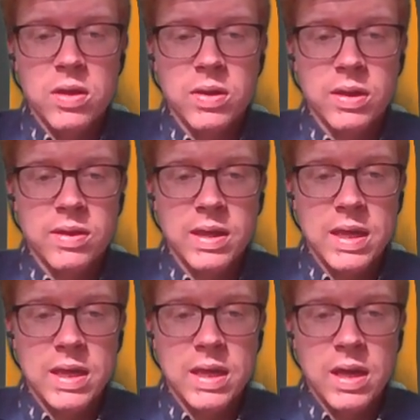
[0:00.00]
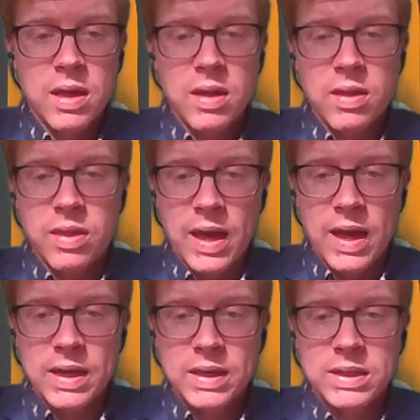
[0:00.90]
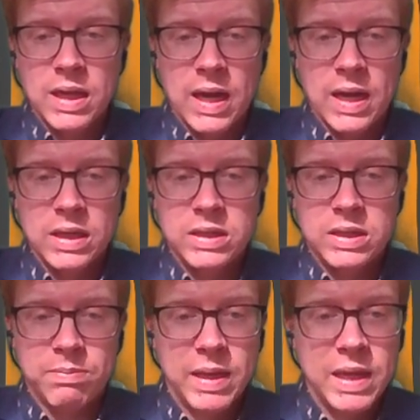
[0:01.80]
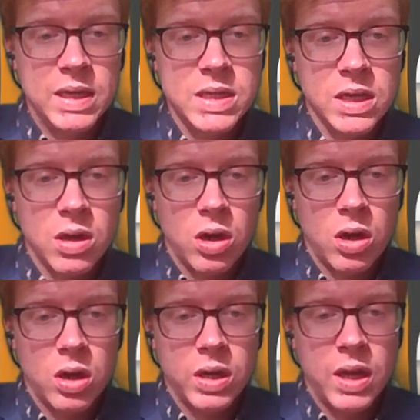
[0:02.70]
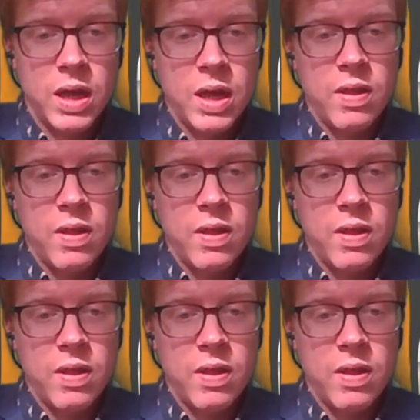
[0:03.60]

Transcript: You can see that depending on